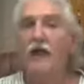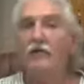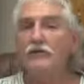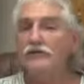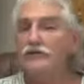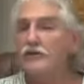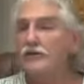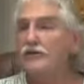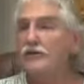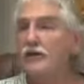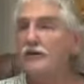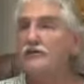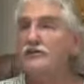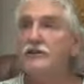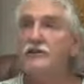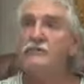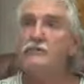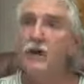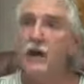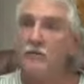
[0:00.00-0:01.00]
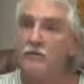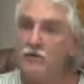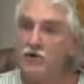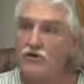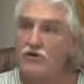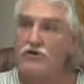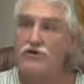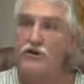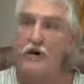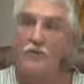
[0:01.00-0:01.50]
I would suggest that maybe
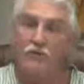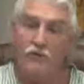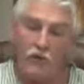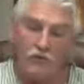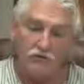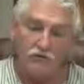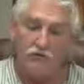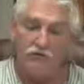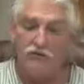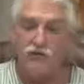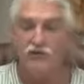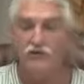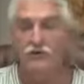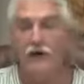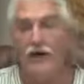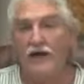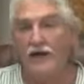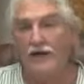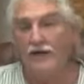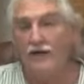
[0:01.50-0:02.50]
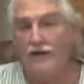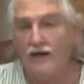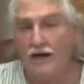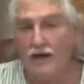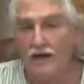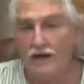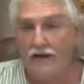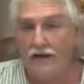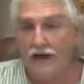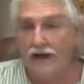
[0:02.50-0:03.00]
you jump over to a,
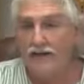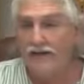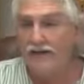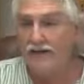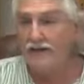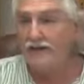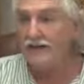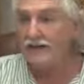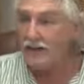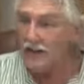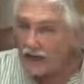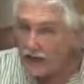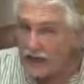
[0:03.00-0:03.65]
uh, a kidney